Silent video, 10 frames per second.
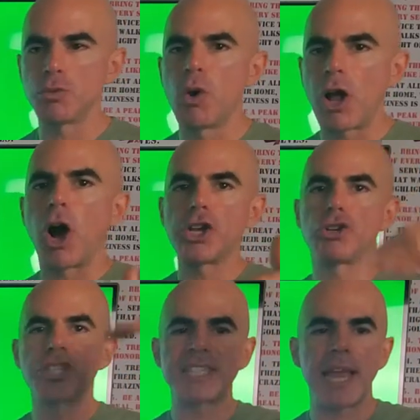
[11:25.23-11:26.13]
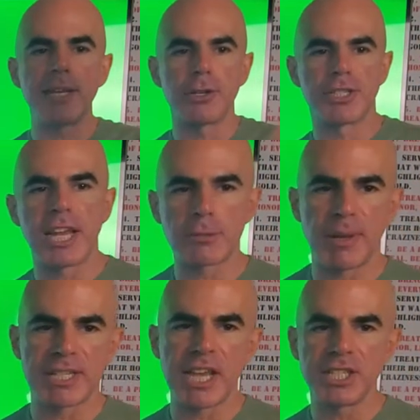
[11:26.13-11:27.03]
What are your standards and
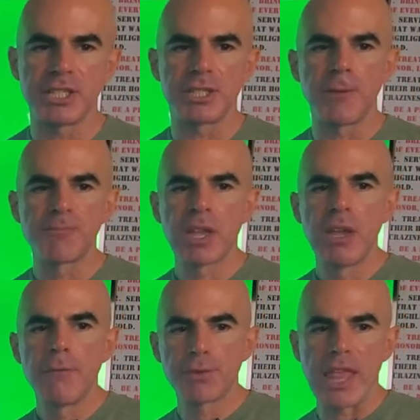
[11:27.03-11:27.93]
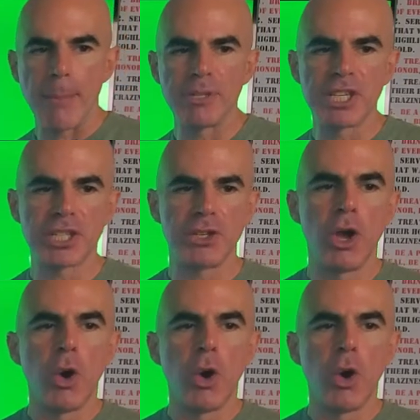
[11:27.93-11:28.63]
expectations for that position?